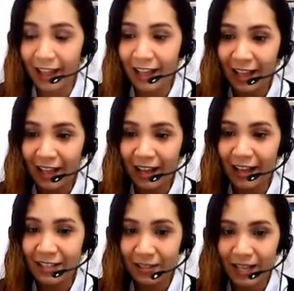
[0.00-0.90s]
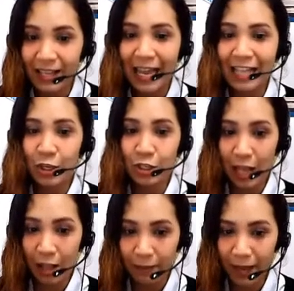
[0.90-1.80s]
Excuse me. Can you
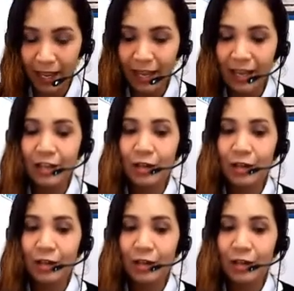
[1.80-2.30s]
tell me